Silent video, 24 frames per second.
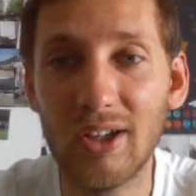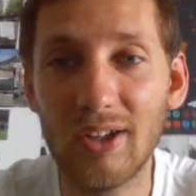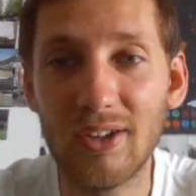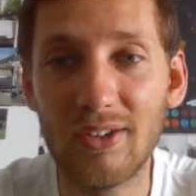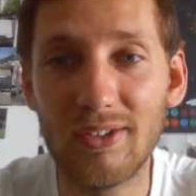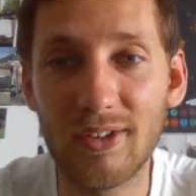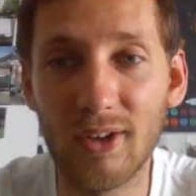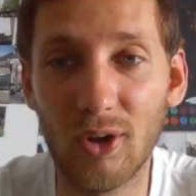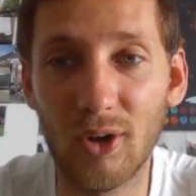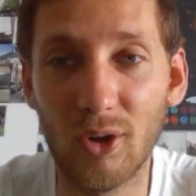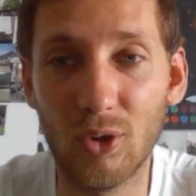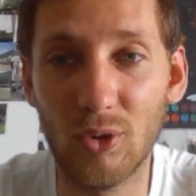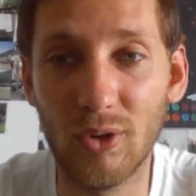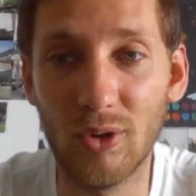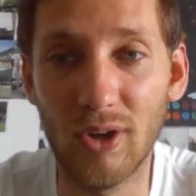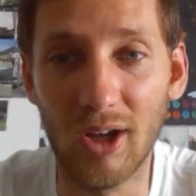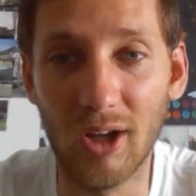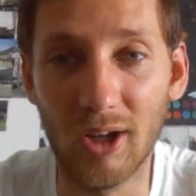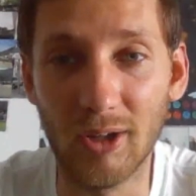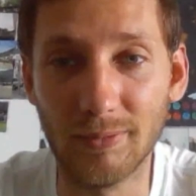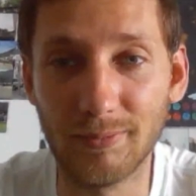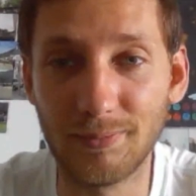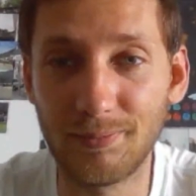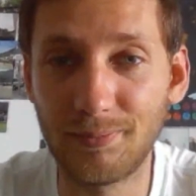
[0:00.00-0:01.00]

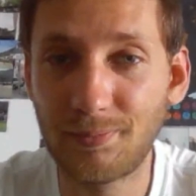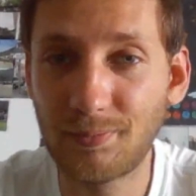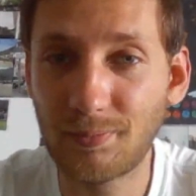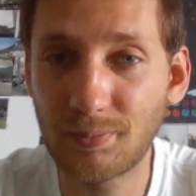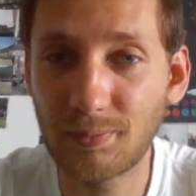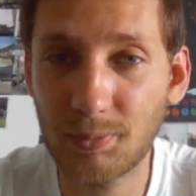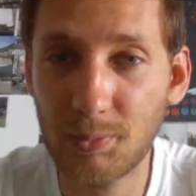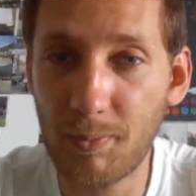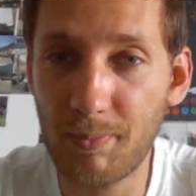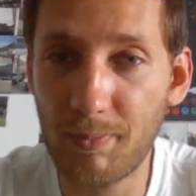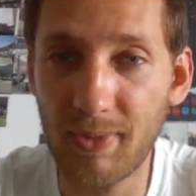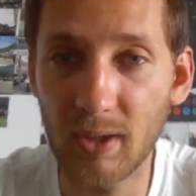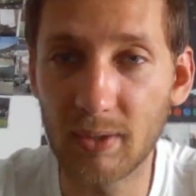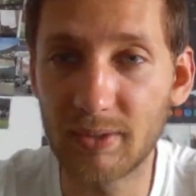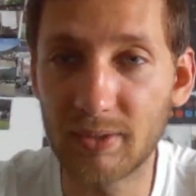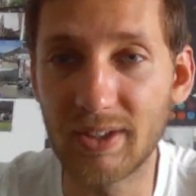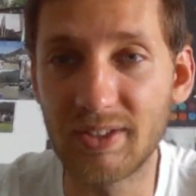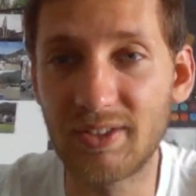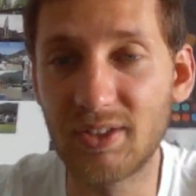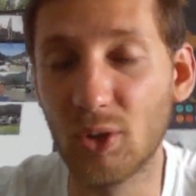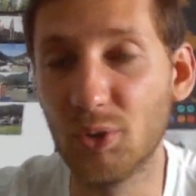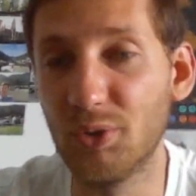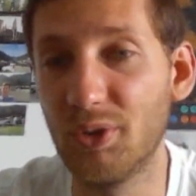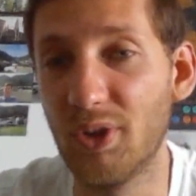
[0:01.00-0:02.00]
So but
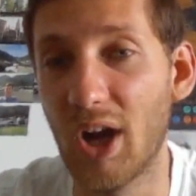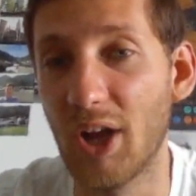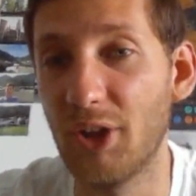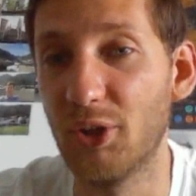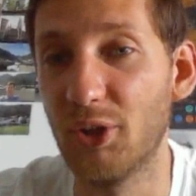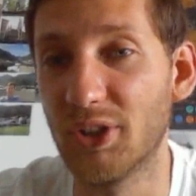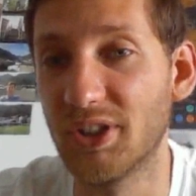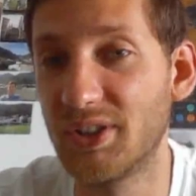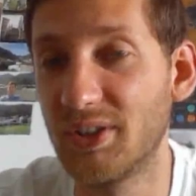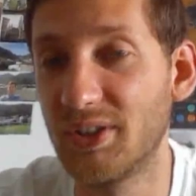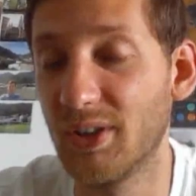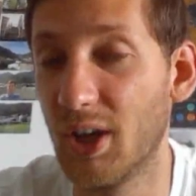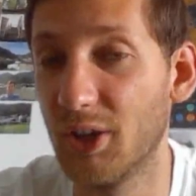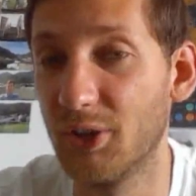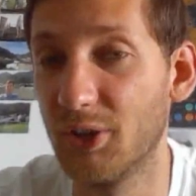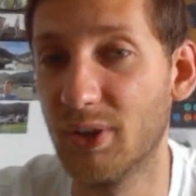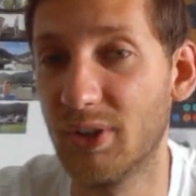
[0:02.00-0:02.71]
I saw the others